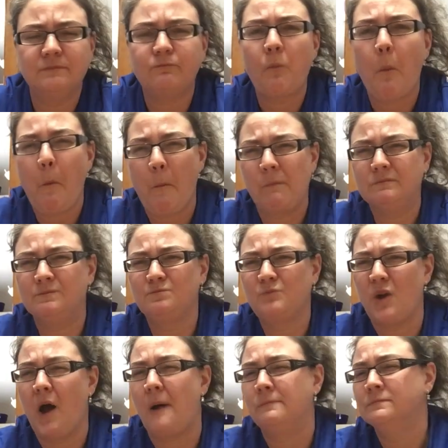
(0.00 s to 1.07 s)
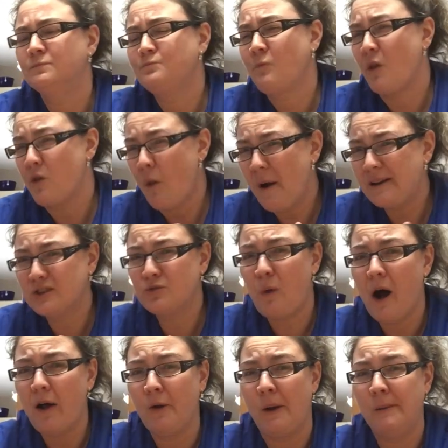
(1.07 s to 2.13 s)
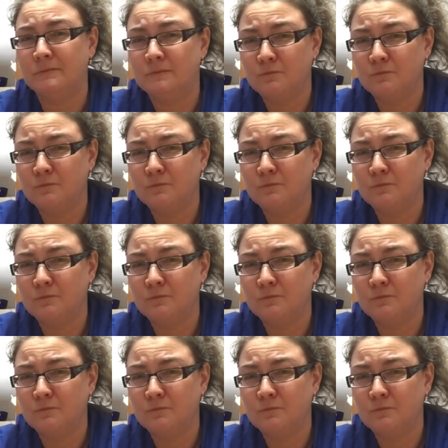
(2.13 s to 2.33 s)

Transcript: Okay, you don't want to swallow it.